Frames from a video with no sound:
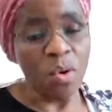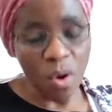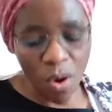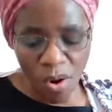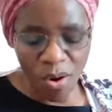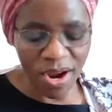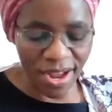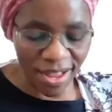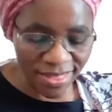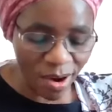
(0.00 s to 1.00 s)
go
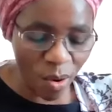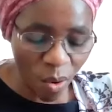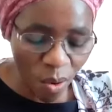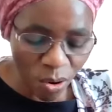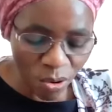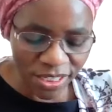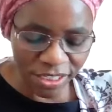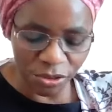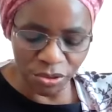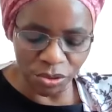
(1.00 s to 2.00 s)
gather all
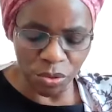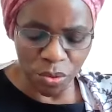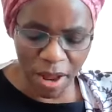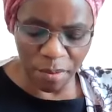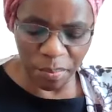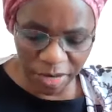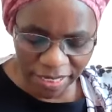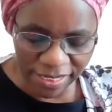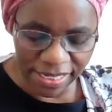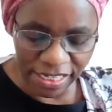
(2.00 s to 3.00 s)
the Jews who are
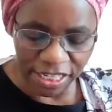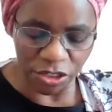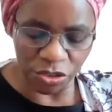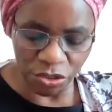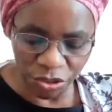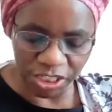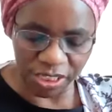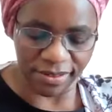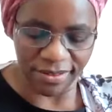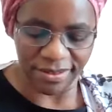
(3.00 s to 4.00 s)
present in
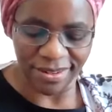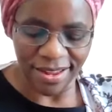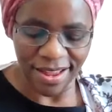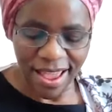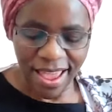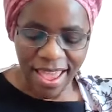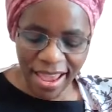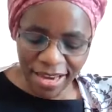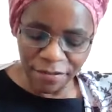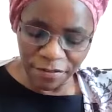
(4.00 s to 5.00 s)
Shushan
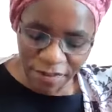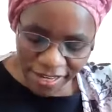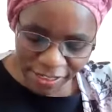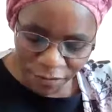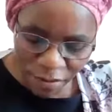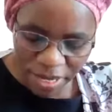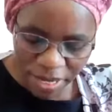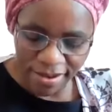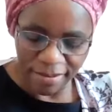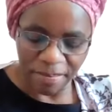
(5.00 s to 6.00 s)
and fast for
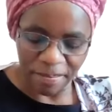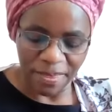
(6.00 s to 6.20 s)
me,